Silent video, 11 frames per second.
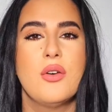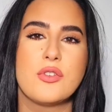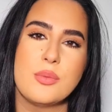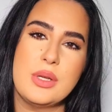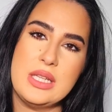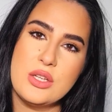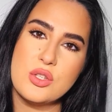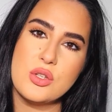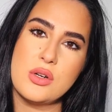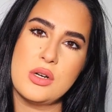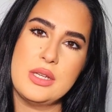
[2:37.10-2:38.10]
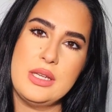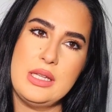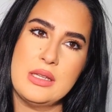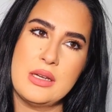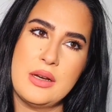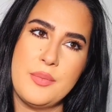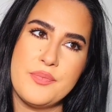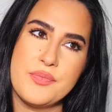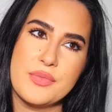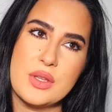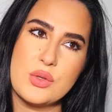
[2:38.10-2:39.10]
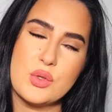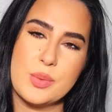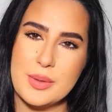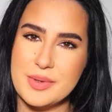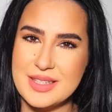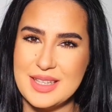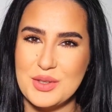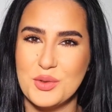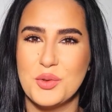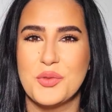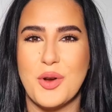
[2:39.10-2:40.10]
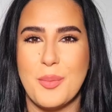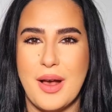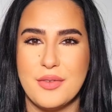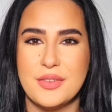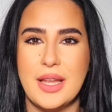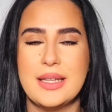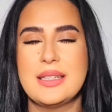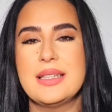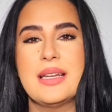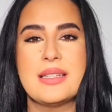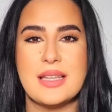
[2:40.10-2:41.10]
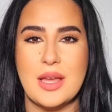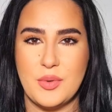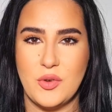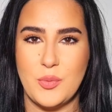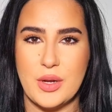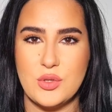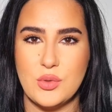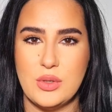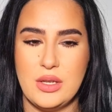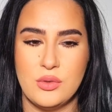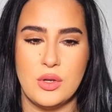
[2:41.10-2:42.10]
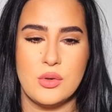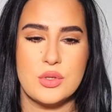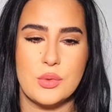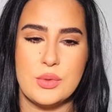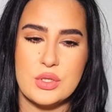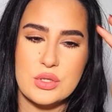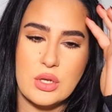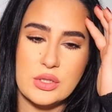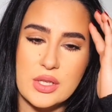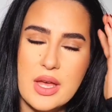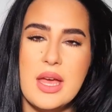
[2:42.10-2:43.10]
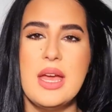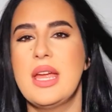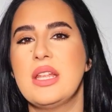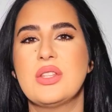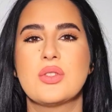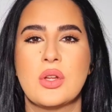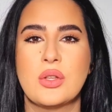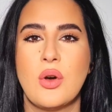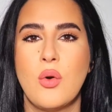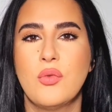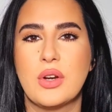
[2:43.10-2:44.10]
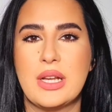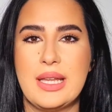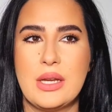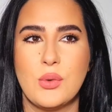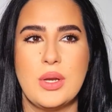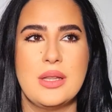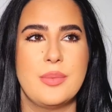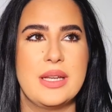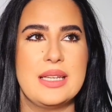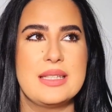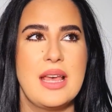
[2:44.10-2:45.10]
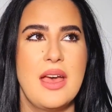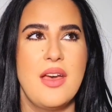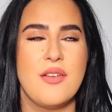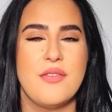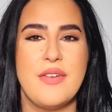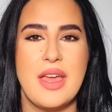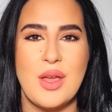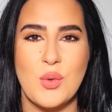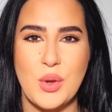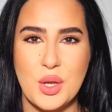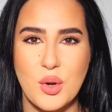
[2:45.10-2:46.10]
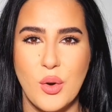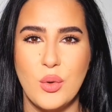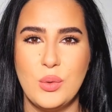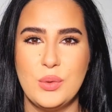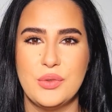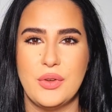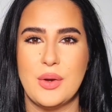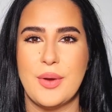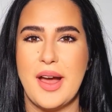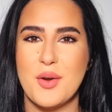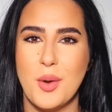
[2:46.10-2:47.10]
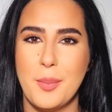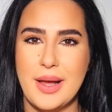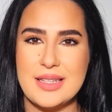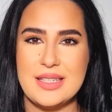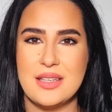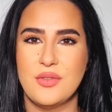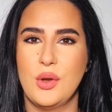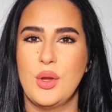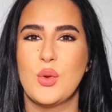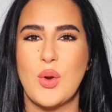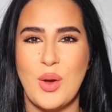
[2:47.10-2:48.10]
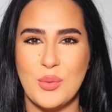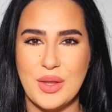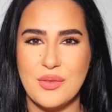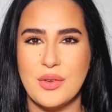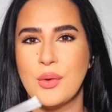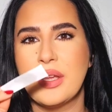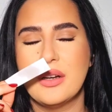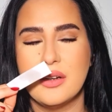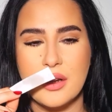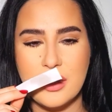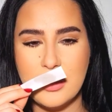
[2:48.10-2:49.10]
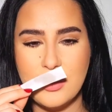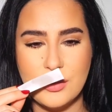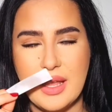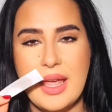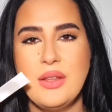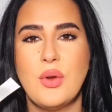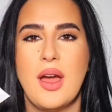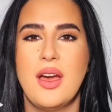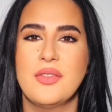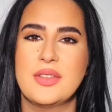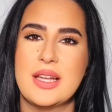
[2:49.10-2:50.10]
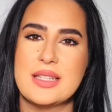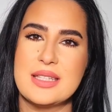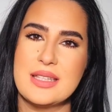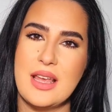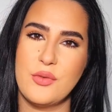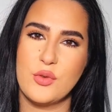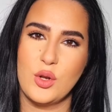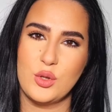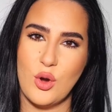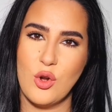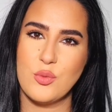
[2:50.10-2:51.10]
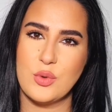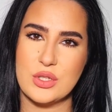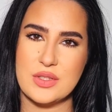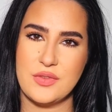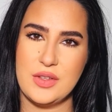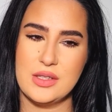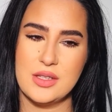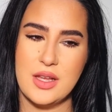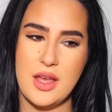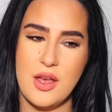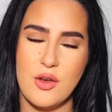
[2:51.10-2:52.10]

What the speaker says: from Initio, in Supremacy in Oud from Afnan, that type of patchouli, you know. So it's not overly green, but it's very cold, very aromatic, very grounding, very earthy, you know? And you have that saffron oak moss feel,